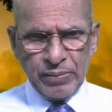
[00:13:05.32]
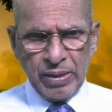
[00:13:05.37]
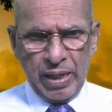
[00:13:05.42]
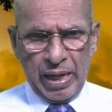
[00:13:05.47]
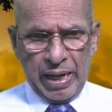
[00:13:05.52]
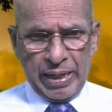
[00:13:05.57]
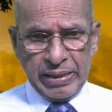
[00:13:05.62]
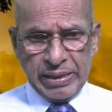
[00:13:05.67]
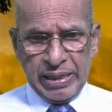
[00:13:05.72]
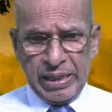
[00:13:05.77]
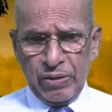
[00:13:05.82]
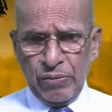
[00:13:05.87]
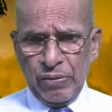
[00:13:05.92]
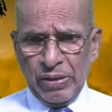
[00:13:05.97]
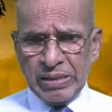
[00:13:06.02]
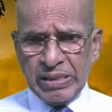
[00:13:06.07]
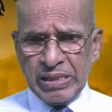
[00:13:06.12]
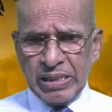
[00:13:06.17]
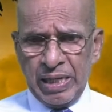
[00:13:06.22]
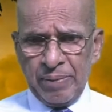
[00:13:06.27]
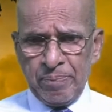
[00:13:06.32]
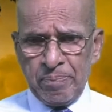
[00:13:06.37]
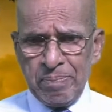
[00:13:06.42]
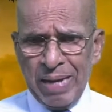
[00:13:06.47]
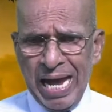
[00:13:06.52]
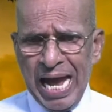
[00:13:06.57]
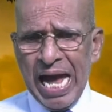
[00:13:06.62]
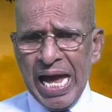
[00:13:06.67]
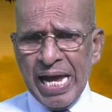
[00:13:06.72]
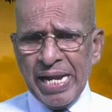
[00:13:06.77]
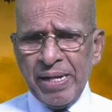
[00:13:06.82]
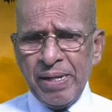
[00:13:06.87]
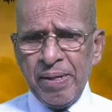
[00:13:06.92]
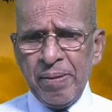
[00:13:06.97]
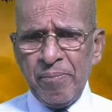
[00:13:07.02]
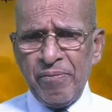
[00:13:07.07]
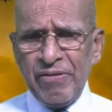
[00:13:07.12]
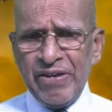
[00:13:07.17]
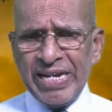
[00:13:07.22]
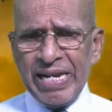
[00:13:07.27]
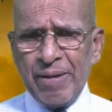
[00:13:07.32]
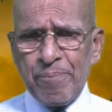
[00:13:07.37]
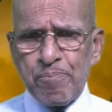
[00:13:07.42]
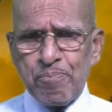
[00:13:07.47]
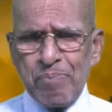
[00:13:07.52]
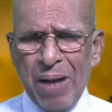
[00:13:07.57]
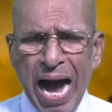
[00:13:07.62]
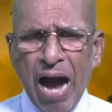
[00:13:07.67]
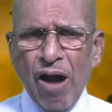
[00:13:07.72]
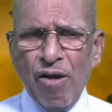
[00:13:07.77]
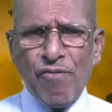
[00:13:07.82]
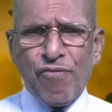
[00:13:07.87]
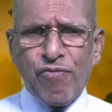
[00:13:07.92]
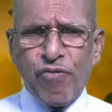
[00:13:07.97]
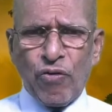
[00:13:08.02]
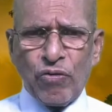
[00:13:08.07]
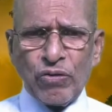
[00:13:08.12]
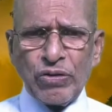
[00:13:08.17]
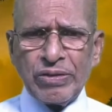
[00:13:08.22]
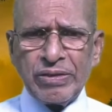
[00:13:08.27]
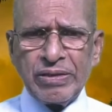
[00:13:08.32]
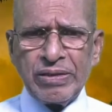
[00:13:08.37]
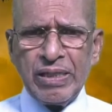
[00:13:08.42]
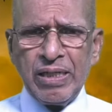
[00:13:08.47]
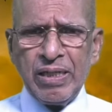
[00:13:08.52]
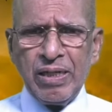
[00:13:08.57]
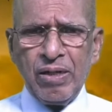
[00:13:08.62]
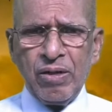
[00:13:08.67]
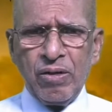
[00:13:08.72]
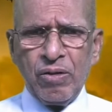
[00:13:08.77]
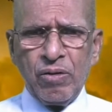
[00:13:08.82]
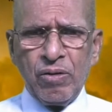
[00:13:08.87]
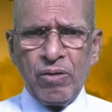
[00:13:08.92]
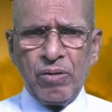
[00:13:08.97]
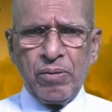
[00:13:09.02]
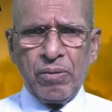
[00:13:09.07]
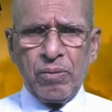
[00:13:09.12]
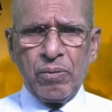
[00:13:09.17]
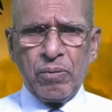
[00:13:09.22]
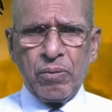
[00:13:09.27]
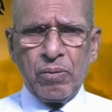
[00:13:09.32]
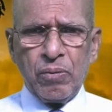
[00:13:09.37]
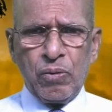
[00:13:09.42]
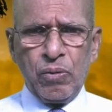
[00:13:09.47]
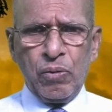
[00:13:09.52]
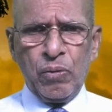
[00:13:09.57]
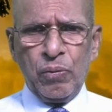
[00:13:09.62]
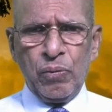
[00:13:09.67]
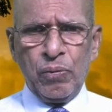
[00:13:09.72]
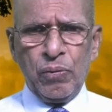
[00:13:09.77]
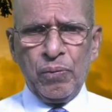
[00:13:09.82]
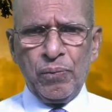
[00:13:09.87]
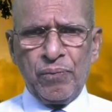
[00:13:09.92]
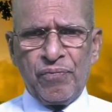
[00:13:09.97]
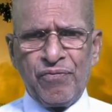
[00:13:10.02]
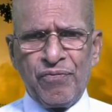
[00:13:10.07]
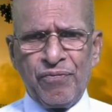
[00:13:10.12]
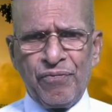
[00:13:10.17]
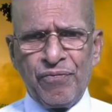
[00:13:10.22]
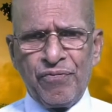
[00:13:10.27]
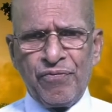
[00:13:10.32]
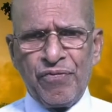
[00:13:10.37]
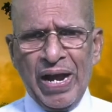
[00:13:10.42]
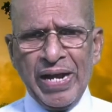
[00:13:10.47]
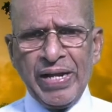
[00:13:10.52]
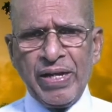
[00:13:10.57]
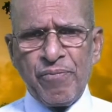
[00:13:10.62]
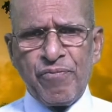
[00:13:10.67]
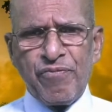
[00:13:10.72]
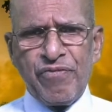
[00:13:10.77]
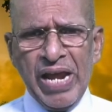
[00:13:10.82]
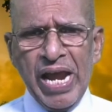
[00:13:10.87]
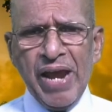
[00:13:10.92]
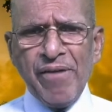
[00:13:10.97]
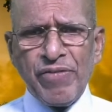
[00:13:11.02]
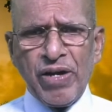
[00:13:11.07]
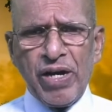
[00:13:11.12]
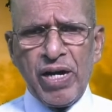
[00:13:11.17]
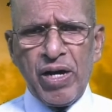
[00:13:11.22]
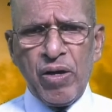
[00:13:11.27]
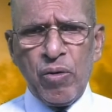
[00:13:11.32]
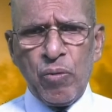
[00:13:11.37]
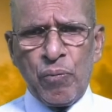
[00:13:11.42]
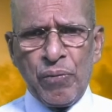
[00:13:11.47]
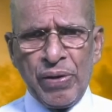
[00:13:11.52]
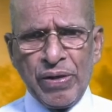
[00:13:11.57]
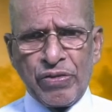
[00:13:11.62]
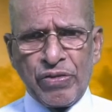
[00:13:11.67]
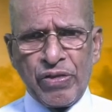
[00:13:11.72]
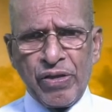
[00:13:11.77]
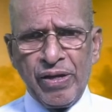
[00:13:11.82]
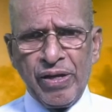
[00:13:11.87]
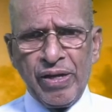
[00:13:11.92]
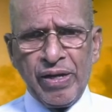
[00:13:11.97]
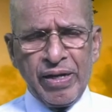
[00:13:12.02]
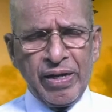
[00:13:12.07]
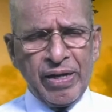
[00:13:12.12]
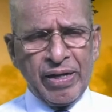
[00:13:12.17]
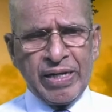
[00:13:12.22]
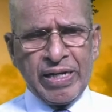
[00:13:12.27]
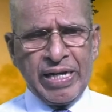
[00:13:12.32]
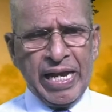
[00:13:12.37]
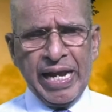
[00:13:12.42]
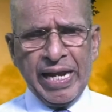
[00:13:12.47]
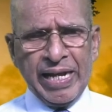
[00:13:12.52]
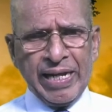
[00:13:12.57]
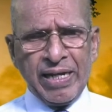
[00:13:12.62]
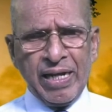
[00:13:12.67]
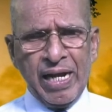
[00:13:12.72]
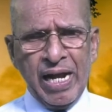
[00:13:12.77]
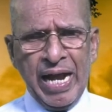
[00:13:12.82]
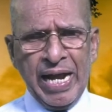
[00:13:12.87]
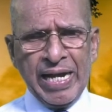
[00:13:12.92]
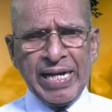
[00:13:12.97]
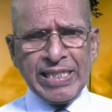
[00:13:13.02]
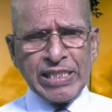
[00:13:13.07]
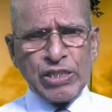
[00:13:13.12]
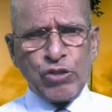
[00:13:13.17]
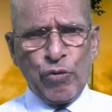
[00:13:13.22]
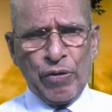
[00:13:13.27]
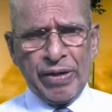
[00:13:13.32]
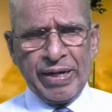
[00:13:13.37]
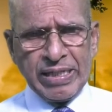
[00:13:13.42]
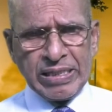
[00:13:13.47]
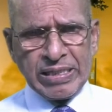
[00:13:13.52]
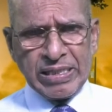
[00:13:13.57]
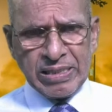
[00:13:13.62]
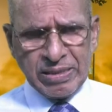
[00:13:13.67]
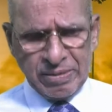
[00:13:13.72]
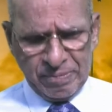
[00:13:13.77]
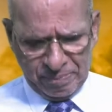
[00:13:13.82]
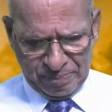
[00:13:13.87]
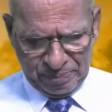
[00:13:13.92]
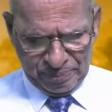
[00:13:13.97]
And there was a man very powerful who find favor with King Ahasuerus.